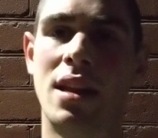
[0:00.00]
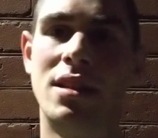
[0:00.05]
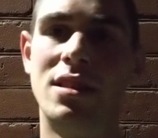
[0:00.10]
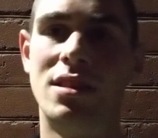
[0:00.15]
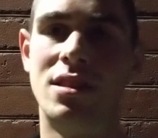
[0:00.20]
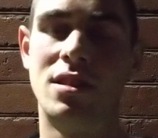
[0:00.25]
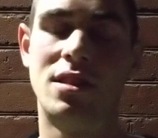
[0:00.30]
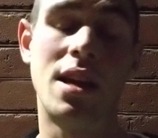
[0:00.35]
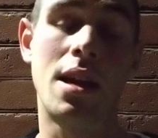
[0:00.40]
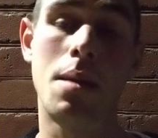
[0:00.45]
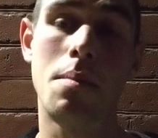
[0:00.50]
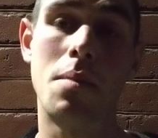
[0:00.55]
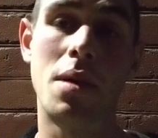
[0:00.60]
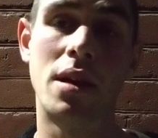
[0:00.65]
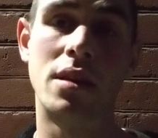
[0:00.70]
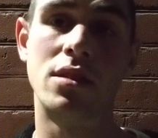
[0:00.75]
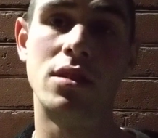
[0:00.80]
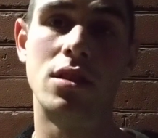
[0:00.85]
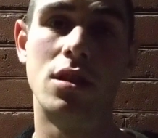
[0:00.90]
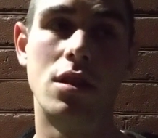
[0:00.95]
is second
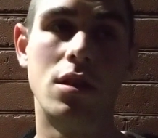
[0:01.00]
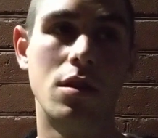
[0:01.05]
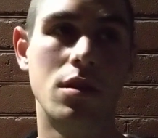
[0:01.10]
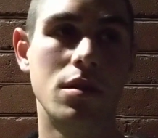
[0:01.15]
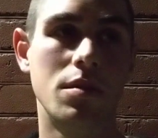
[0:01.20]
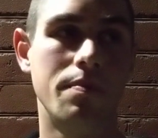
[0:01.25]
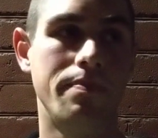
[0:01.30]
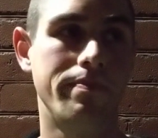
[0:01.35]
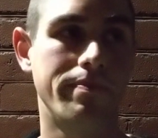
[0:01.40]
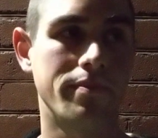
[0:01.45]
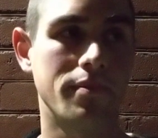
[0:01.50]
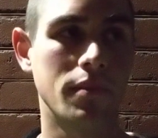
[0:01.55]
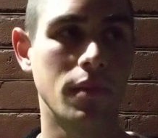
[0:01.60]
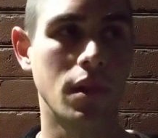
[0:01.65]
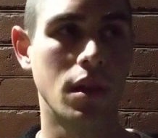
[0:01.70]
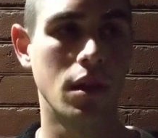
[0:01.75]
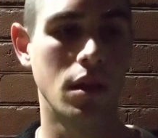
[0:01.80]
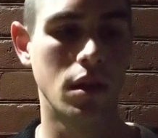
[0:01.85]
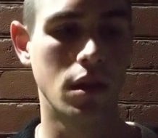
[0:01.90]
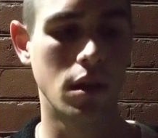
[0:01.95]
best, you know?
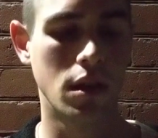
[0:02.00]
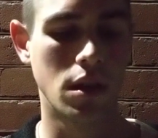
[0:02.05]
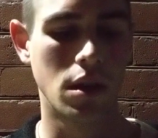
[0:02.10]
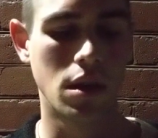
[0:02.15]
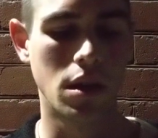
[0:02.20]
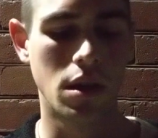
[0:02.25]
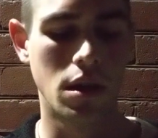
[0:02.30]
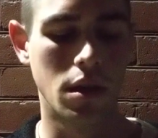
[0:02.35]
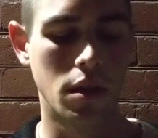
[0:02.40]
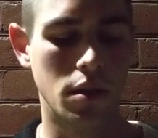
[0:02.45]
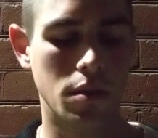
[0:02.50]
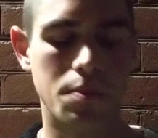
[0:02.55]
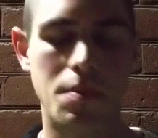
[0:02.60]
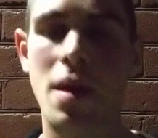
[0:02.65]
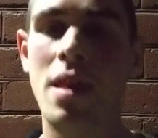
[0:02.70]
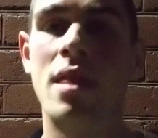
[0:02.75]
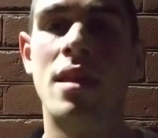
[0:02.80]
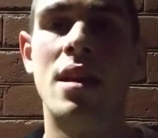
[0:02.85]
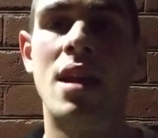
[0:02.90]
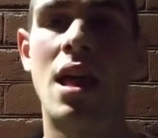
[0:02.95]
It's
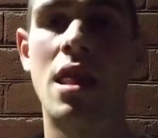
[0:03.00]
better than